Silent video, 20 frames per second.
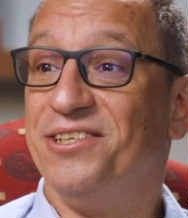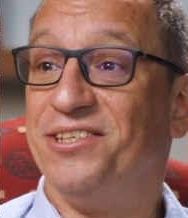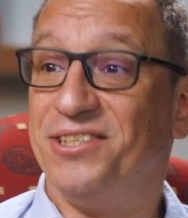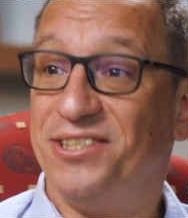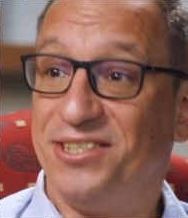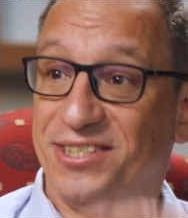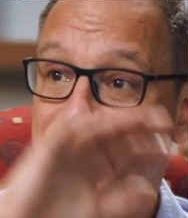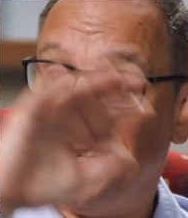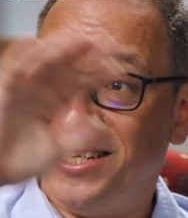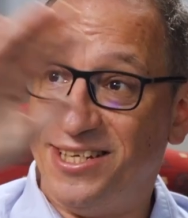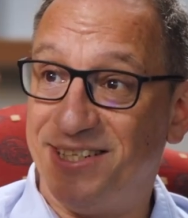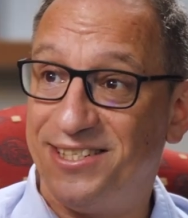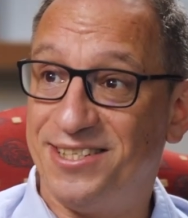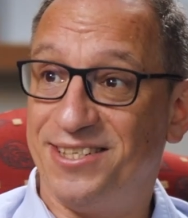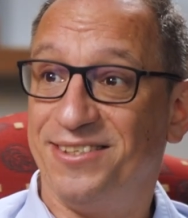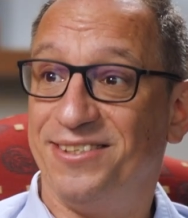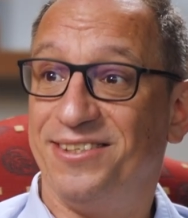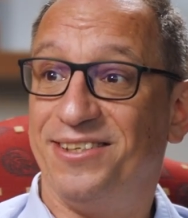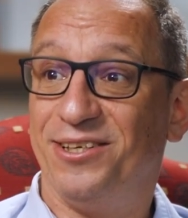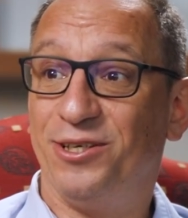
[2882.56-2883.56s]

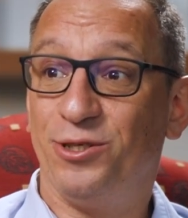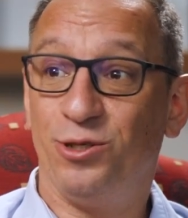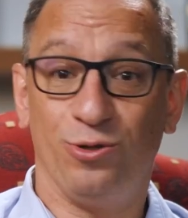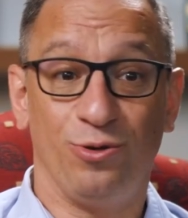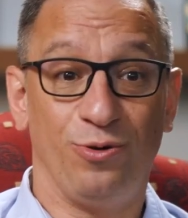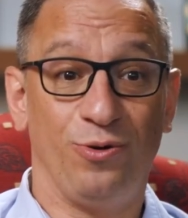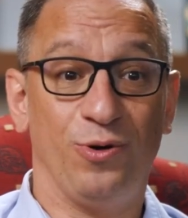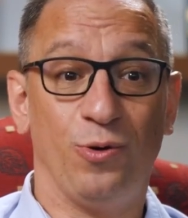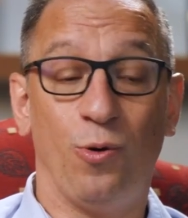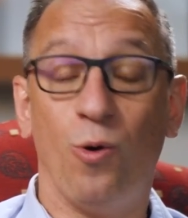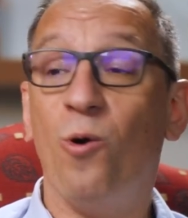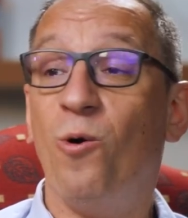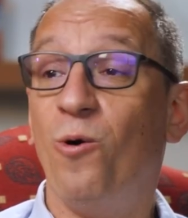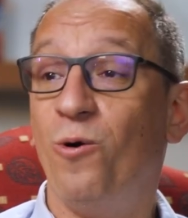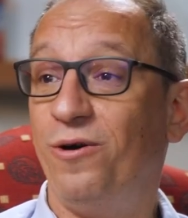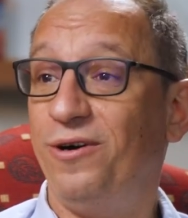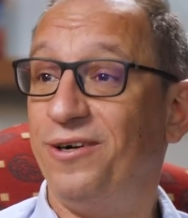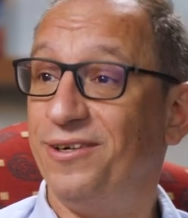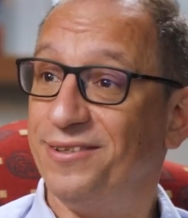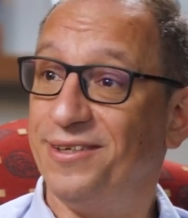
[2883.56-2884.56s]
sees
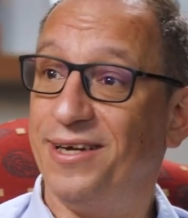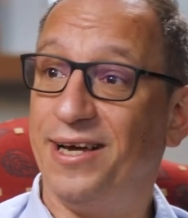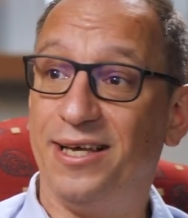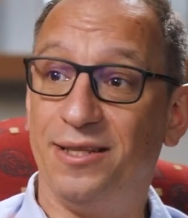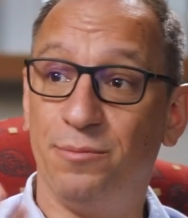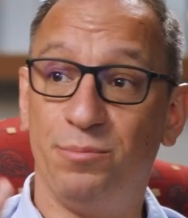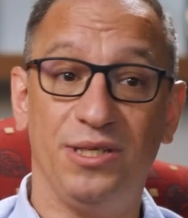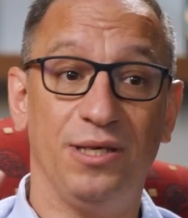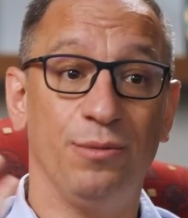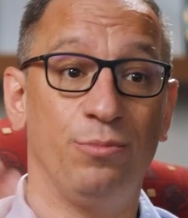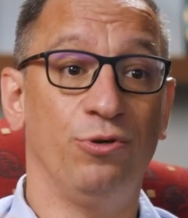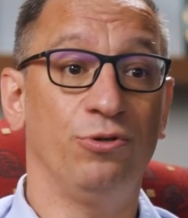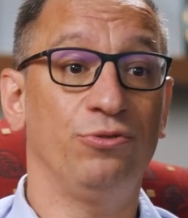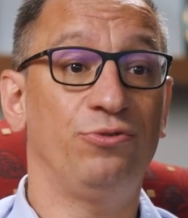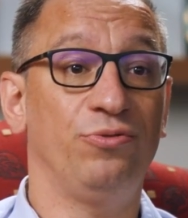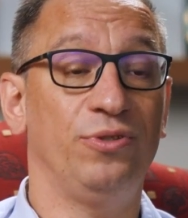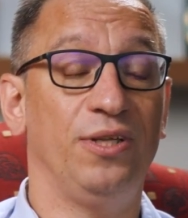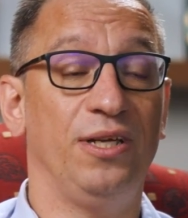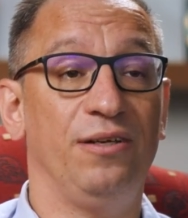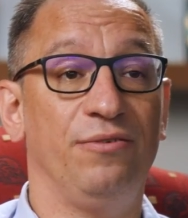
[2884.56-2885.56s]
all and be able
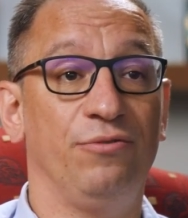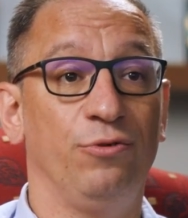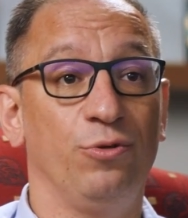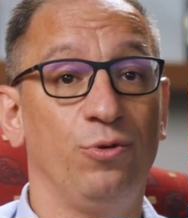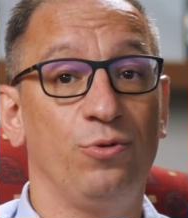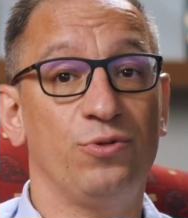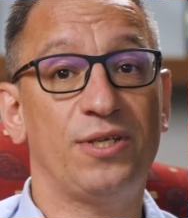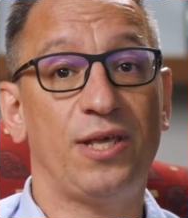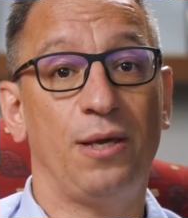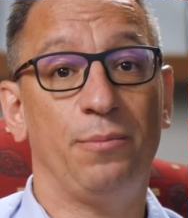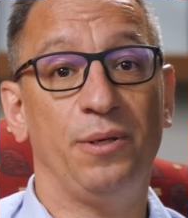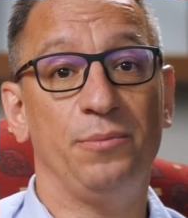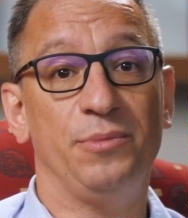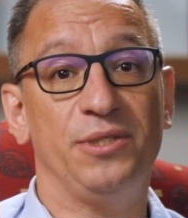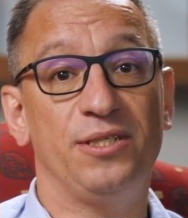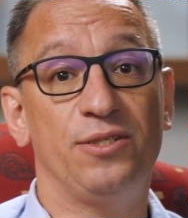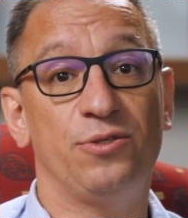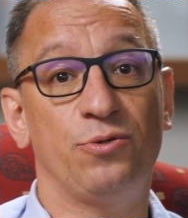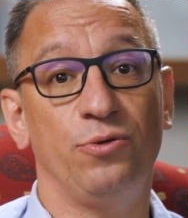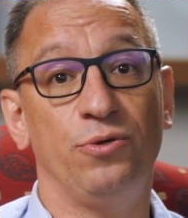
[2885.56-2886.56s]
to deliver those
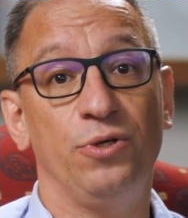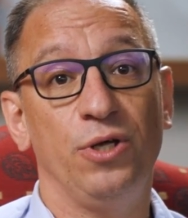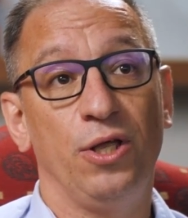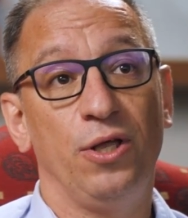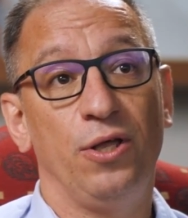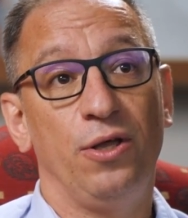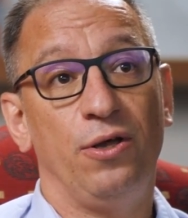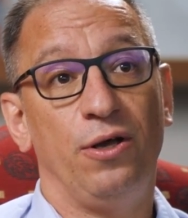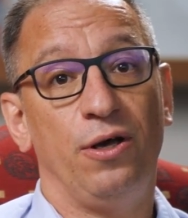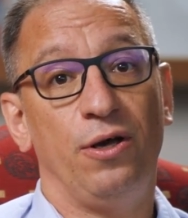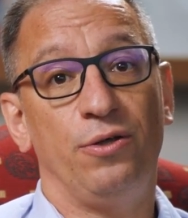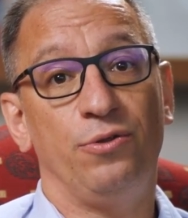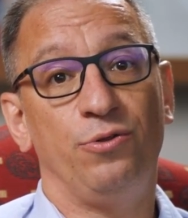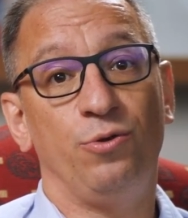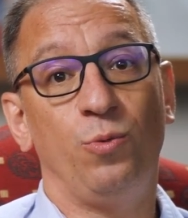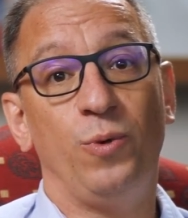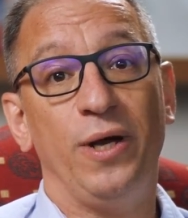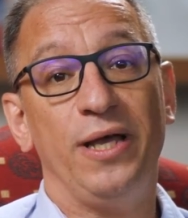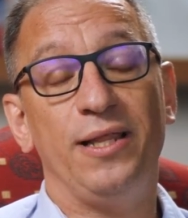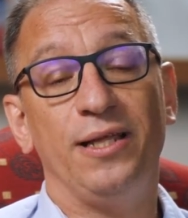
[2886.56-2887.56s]
capabilities. So
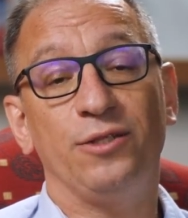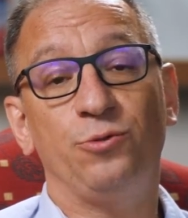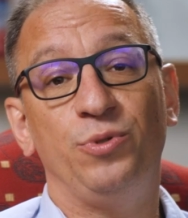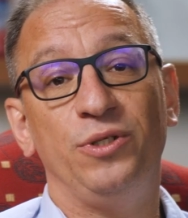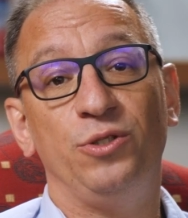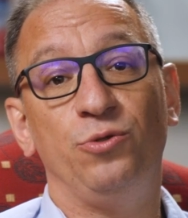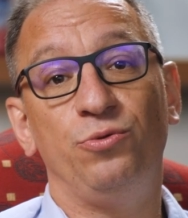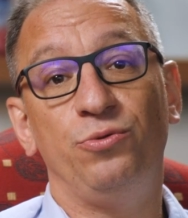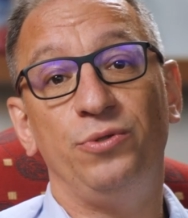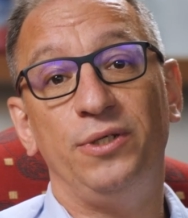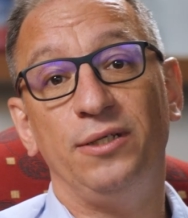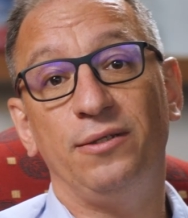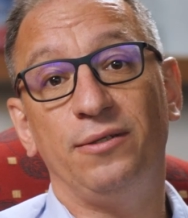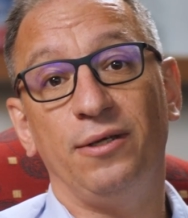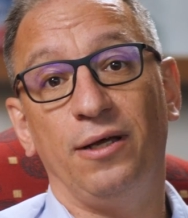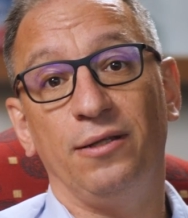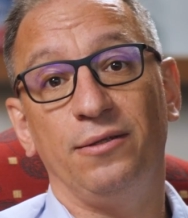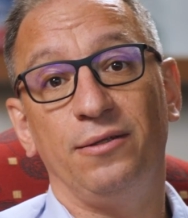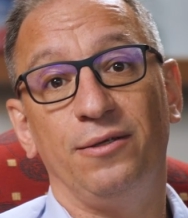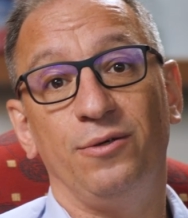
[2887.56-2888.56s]
the way that we do it
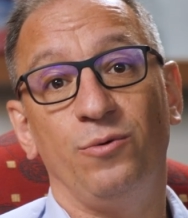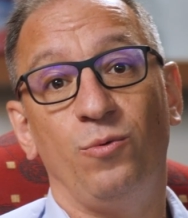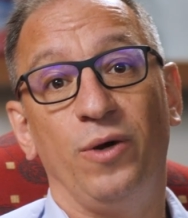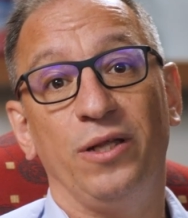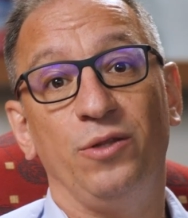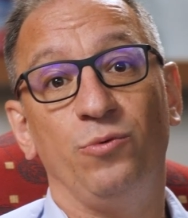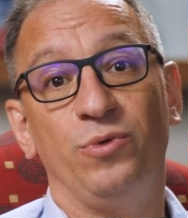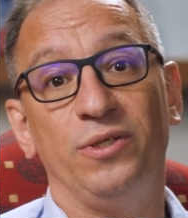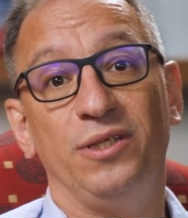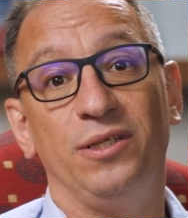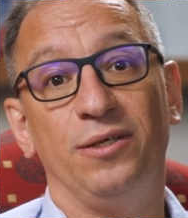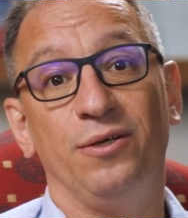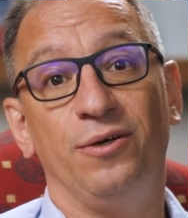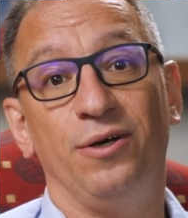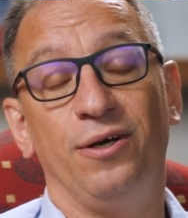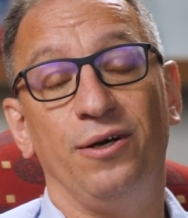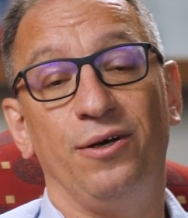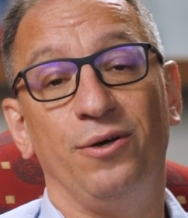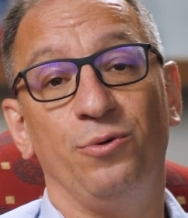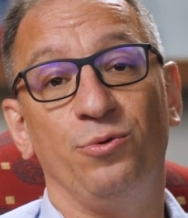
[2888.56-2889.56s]
and when we
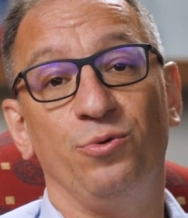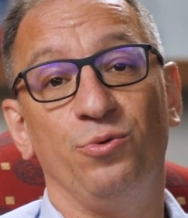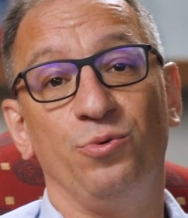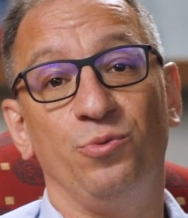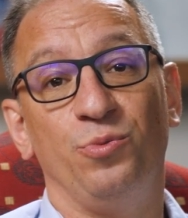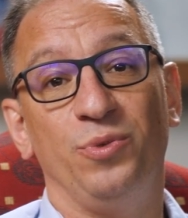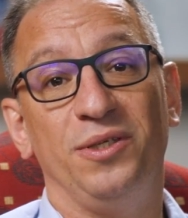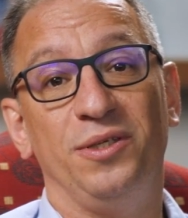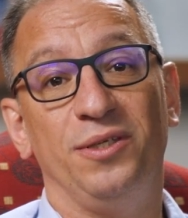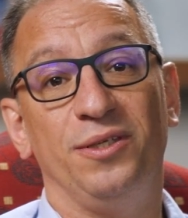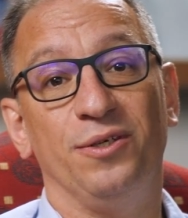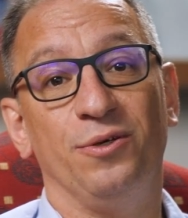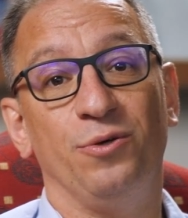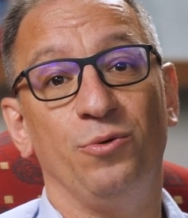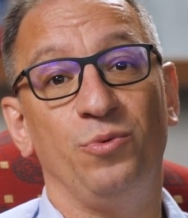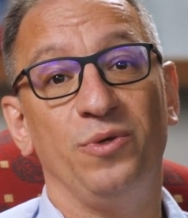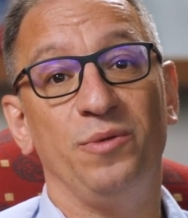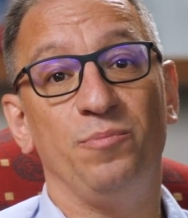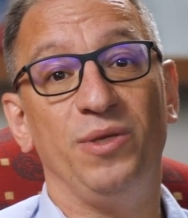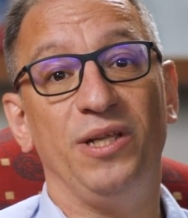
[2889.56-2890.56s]

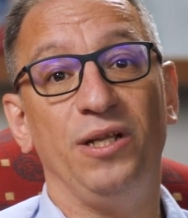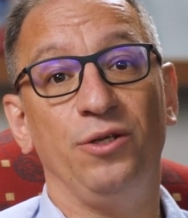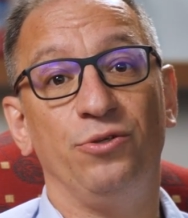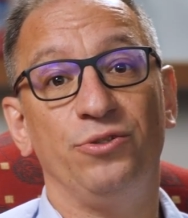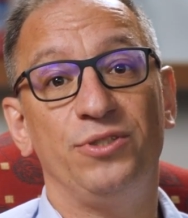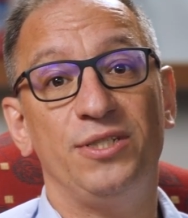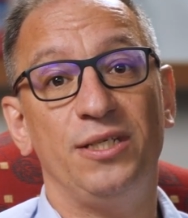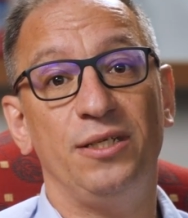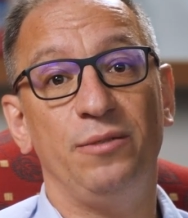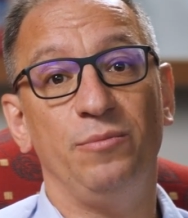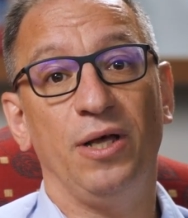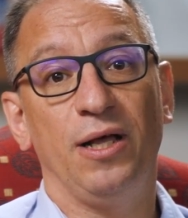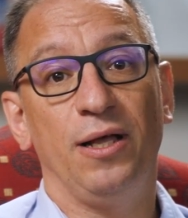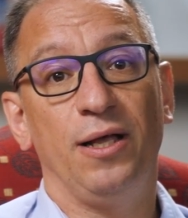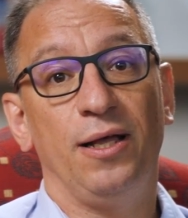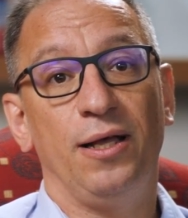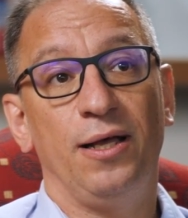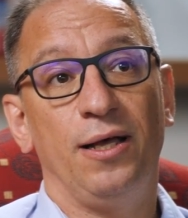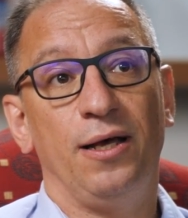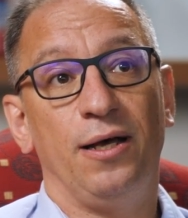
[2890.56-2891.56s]
build the team
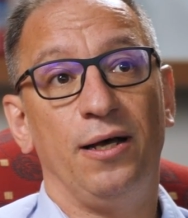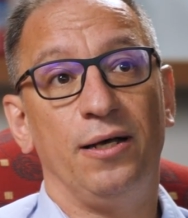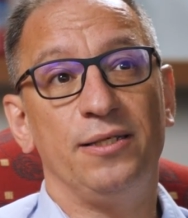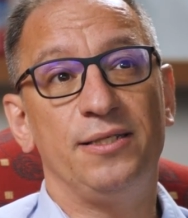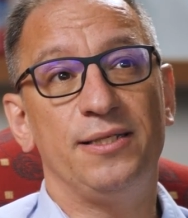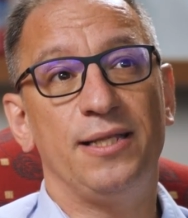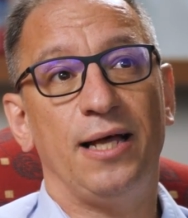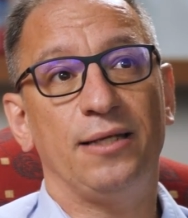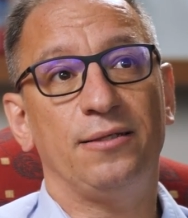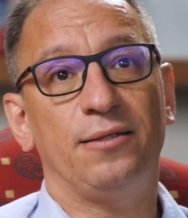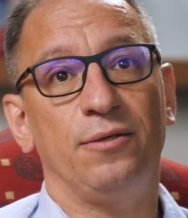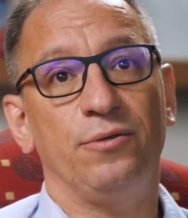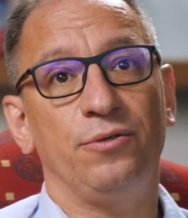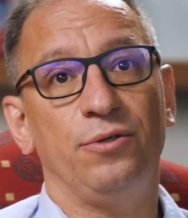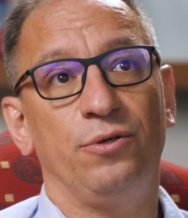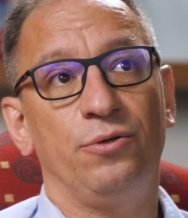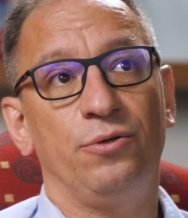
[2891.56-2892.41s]
is that